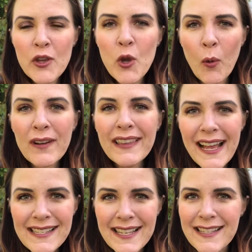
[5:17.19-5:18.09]
your
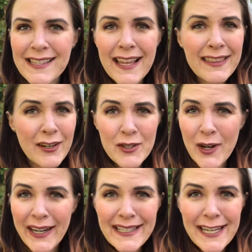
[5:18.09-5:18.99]
lessons that they're
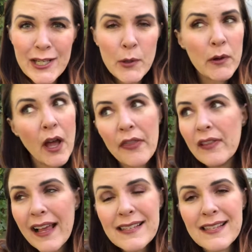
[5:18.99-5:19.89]
trying to teach you are not the
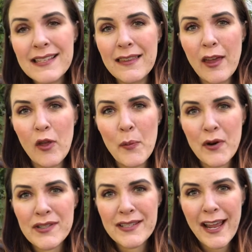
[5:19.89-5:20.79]
lessons that the other
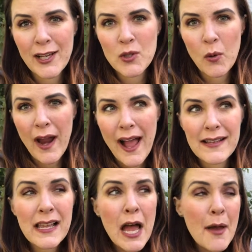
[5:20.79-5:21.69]
person next door has.